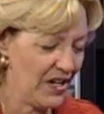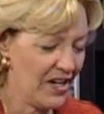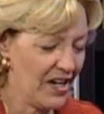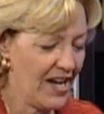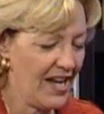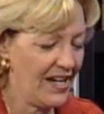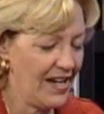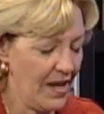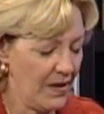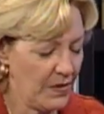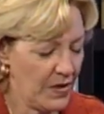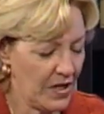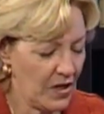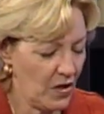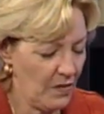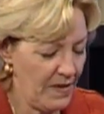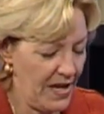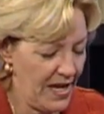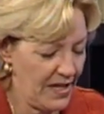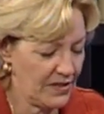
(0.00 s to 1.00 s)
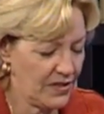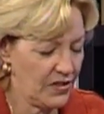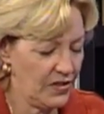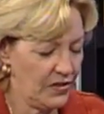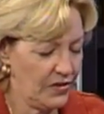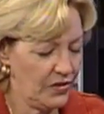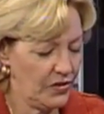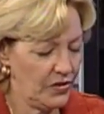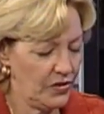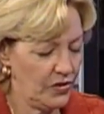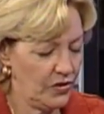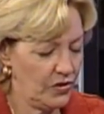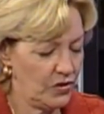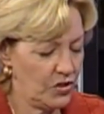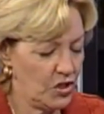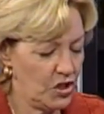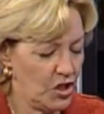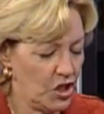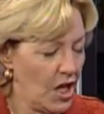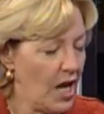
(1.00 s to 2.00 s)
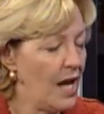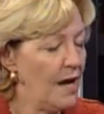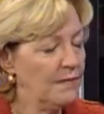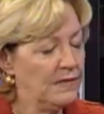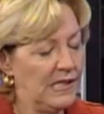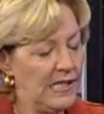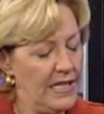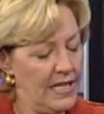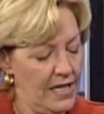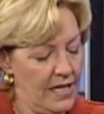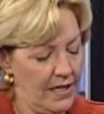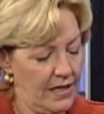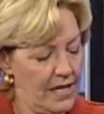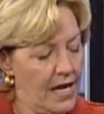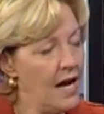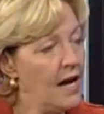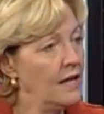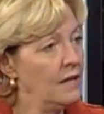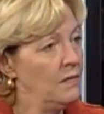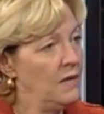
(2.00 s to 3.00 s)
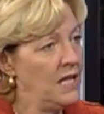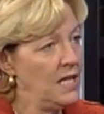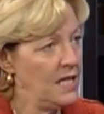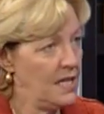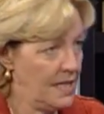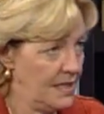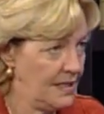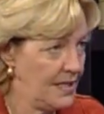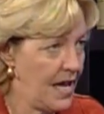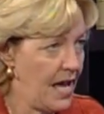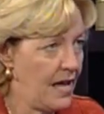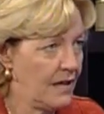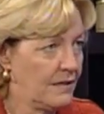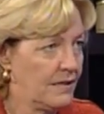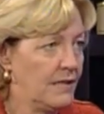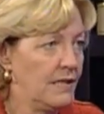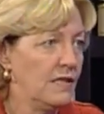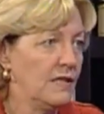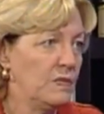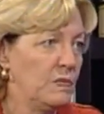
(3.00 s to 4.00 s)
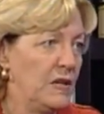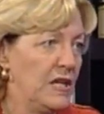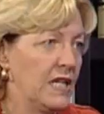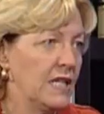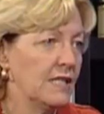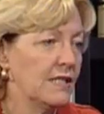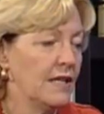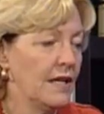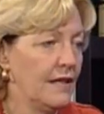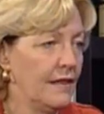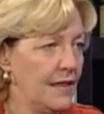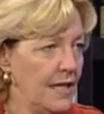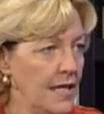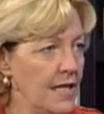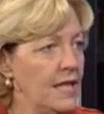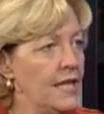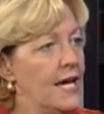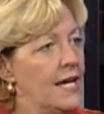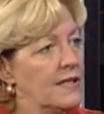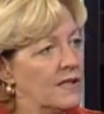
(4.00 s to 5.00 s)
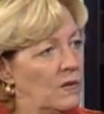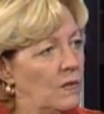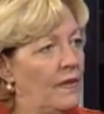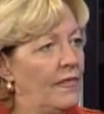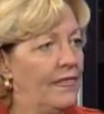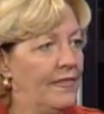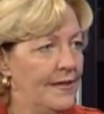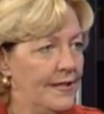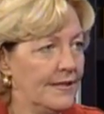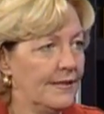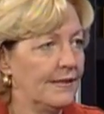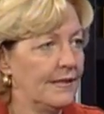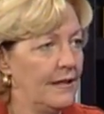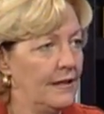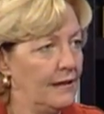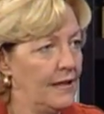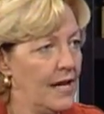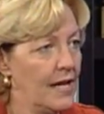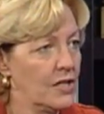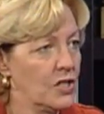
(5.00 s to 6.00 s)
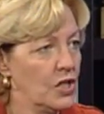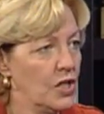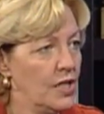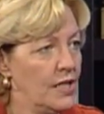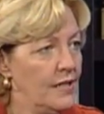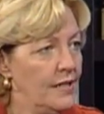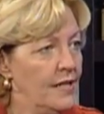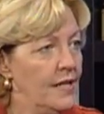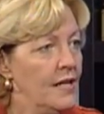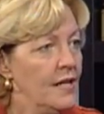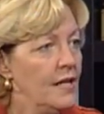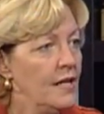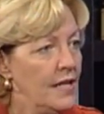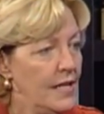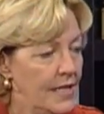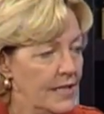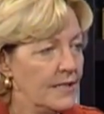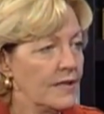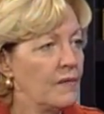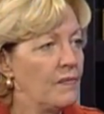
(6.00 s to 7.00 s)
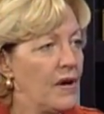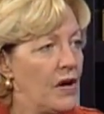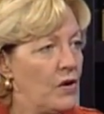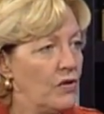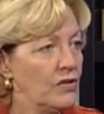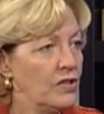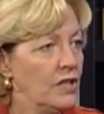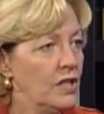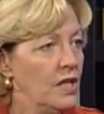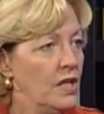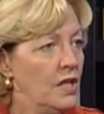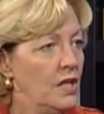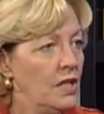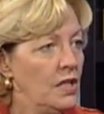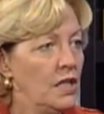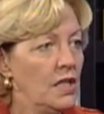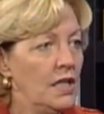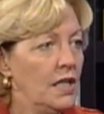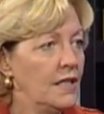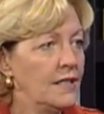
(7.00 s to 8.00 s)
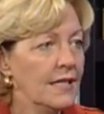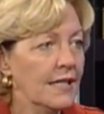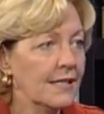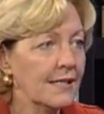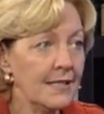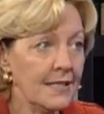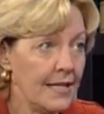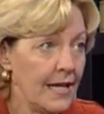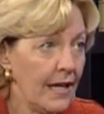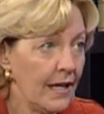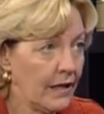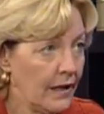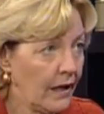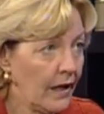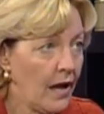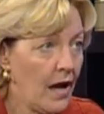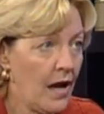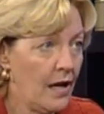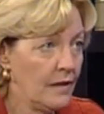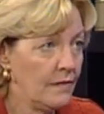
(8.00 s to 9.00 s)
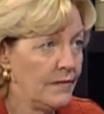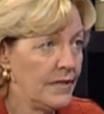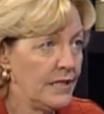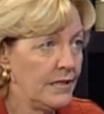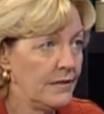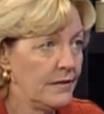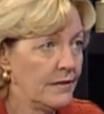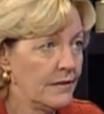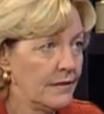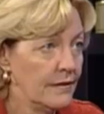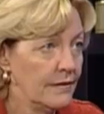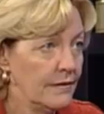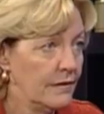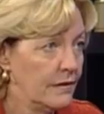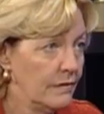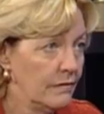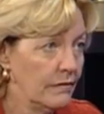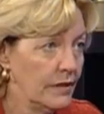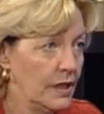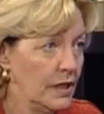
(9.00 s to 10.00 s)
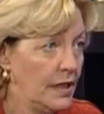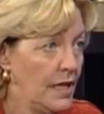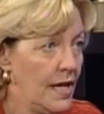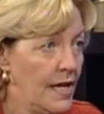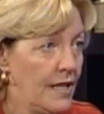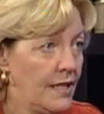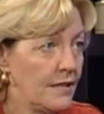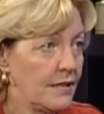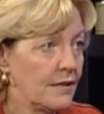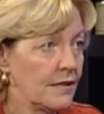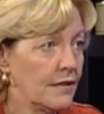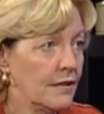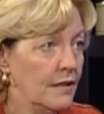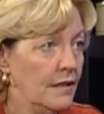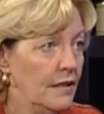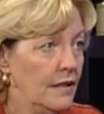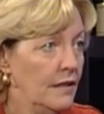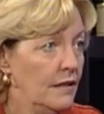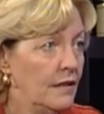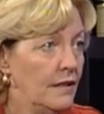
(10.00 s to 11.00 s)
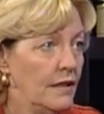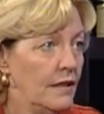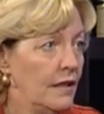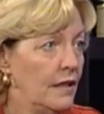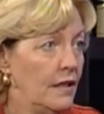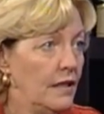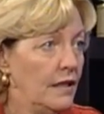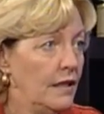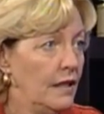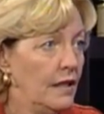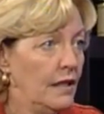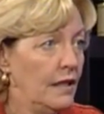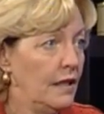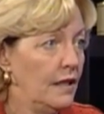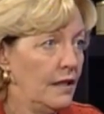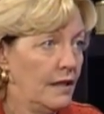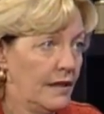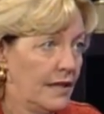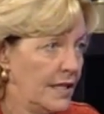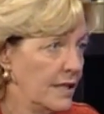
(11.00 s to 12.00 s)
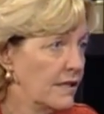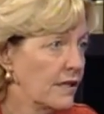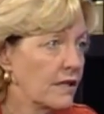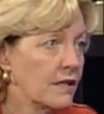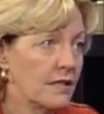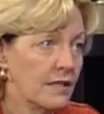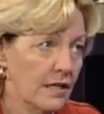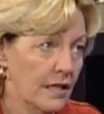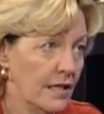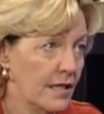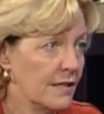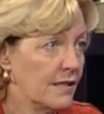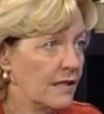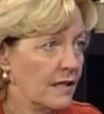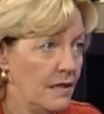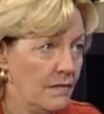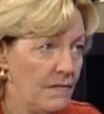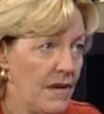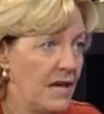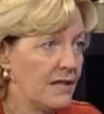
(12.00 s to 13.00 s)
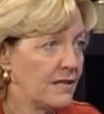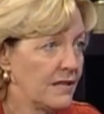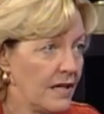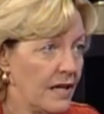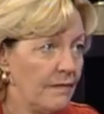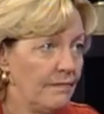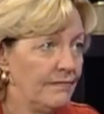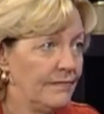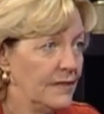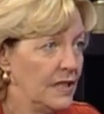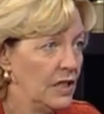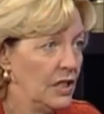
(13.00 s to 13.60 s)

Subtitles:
right, I want to go back to jobs and the economy and taxes, because I think that's what this election is about. It doesn't take an economist to realize that things are seriously messed up.